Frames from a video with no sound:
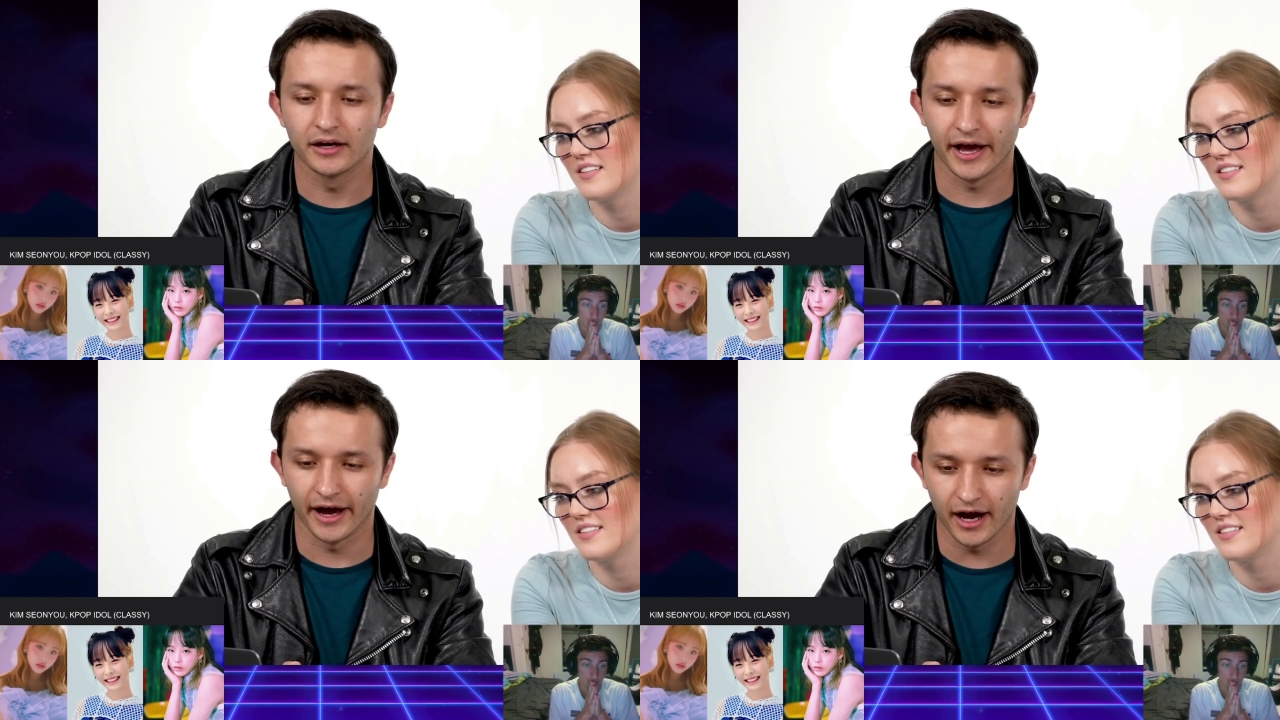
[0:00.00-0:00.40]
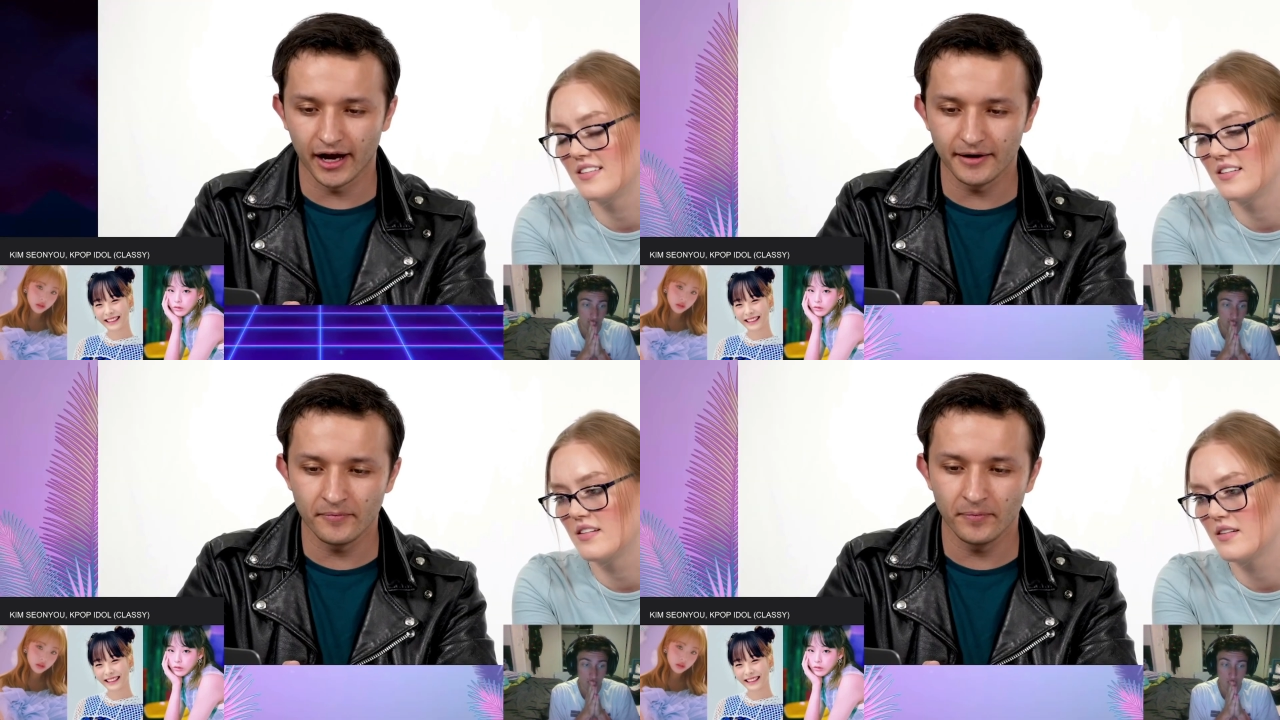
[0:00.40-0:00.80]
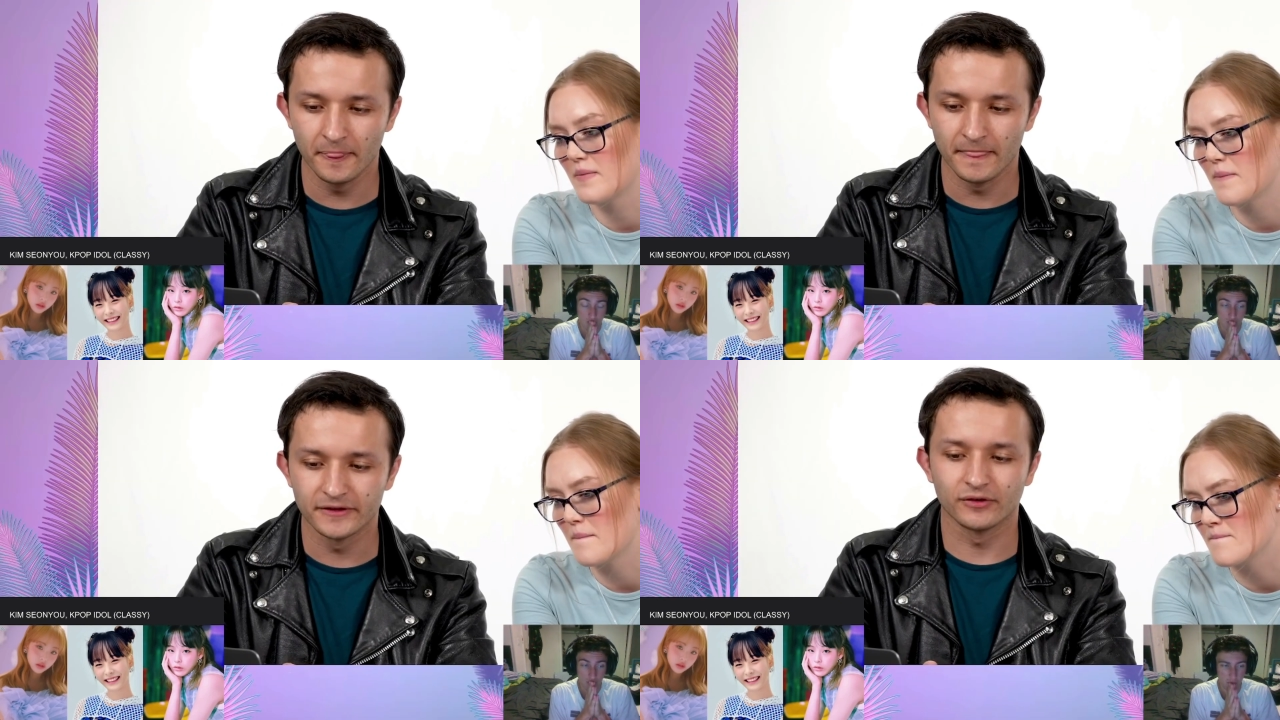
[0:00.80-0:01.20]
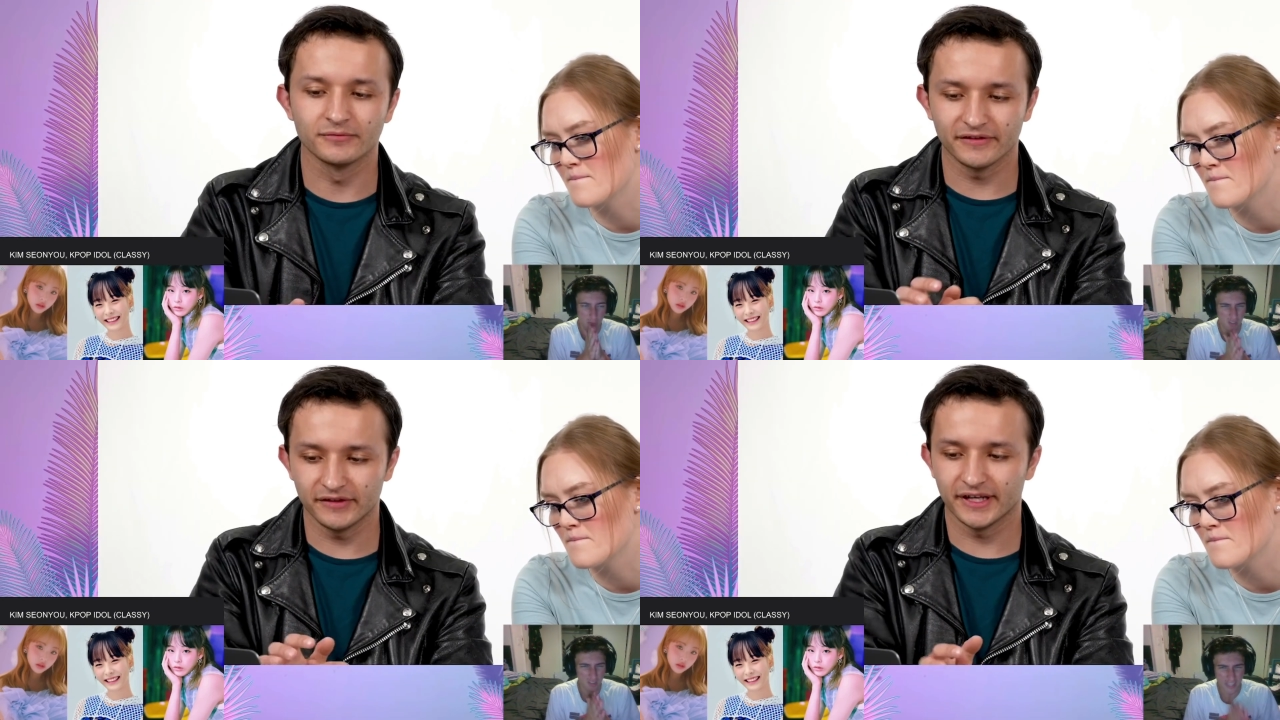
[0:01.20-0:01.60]
Speaker 1: Okay, I'm
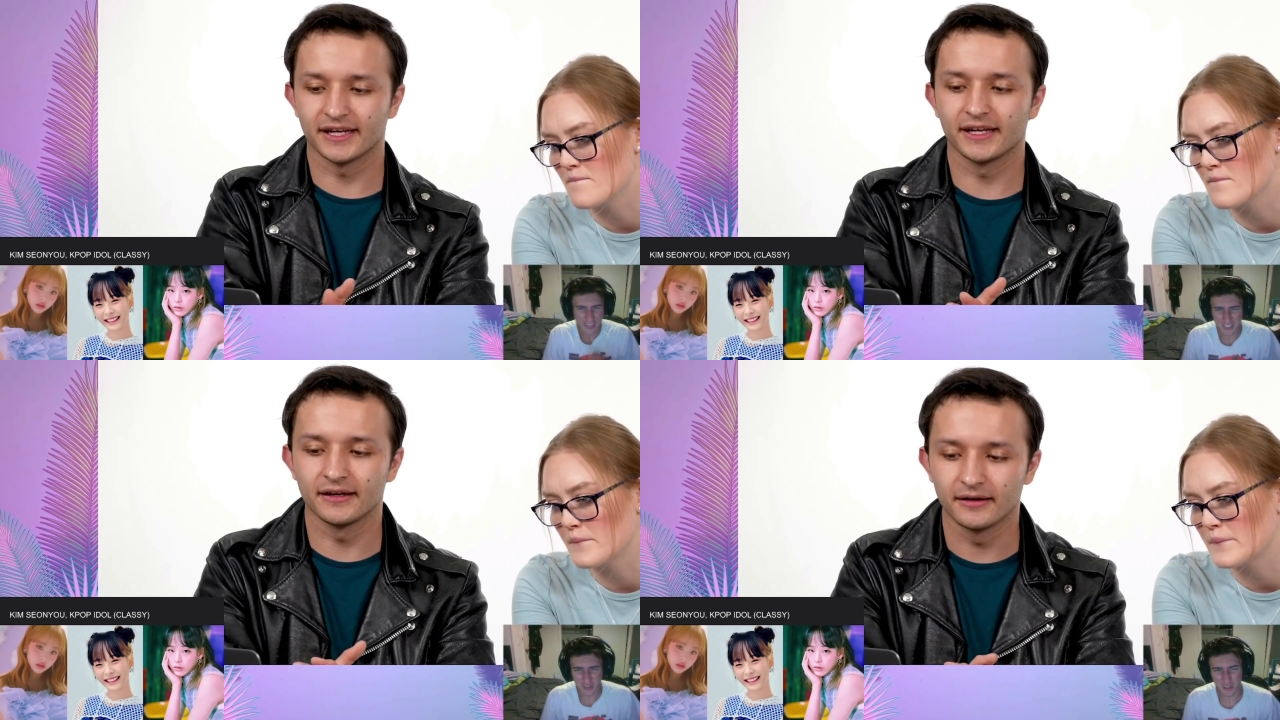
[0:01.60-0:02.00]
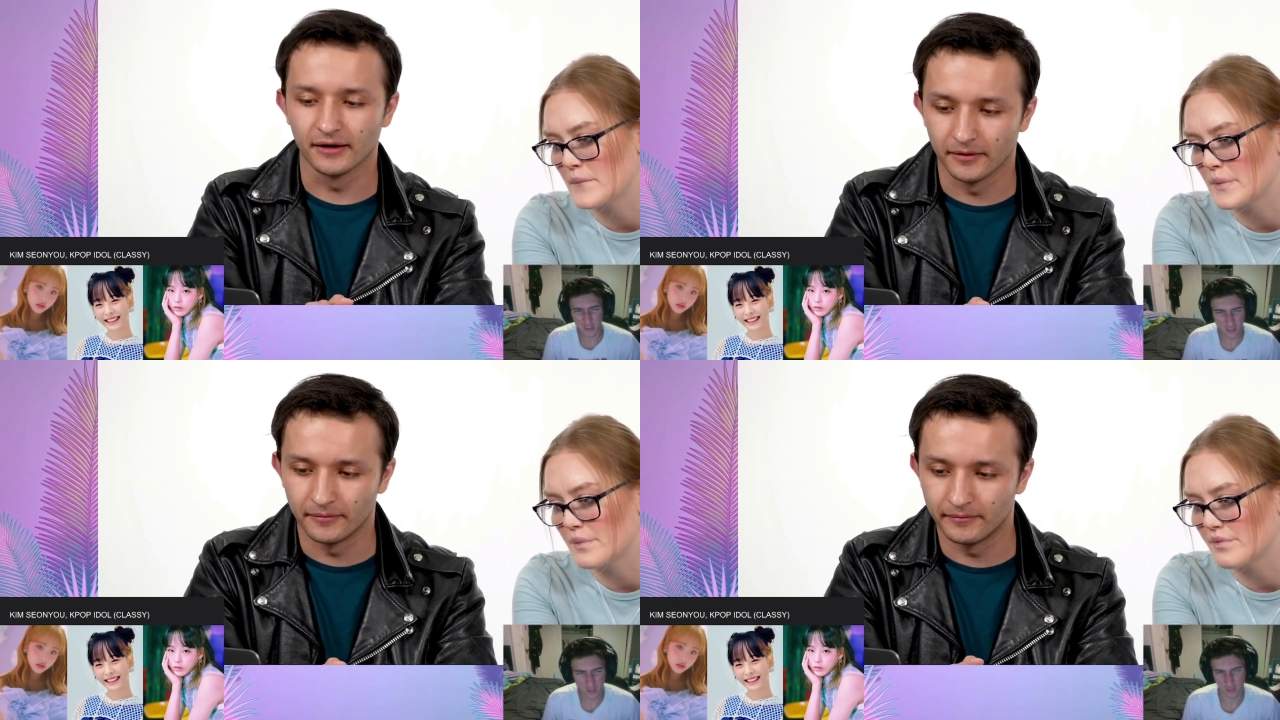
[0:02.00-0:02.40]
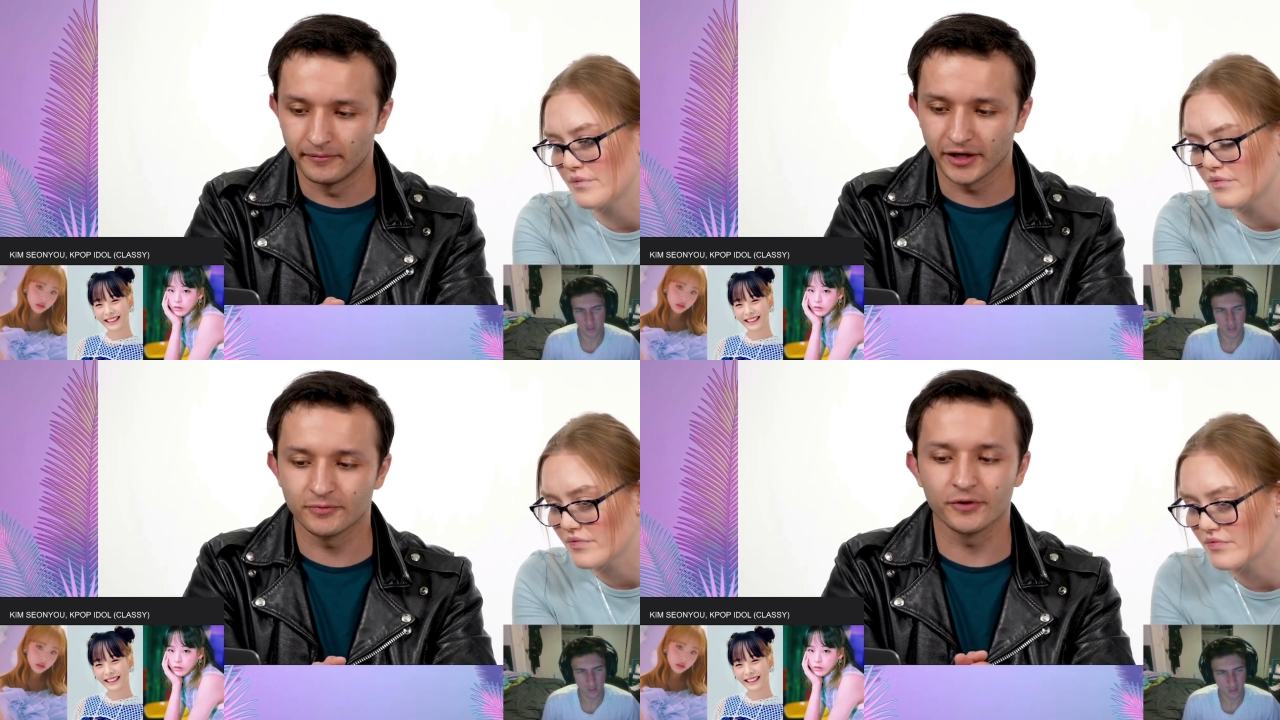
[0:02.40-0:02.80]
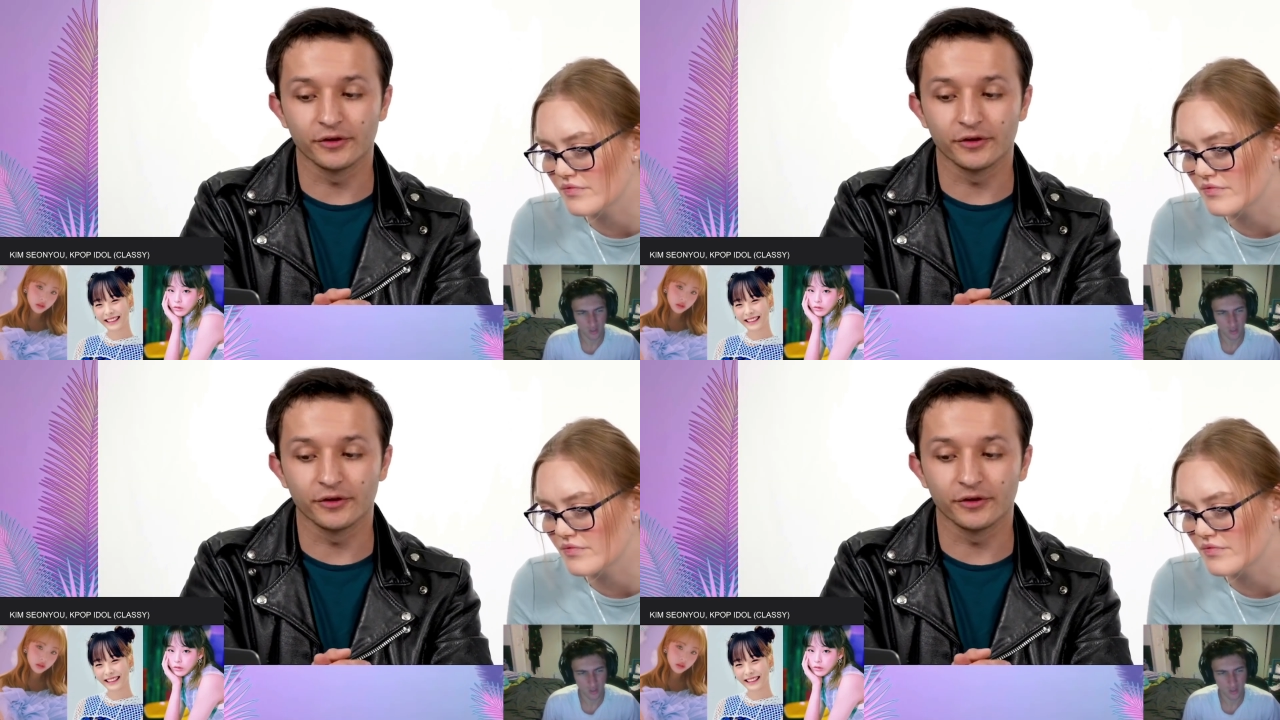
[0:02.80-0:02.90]
so millennial. Much more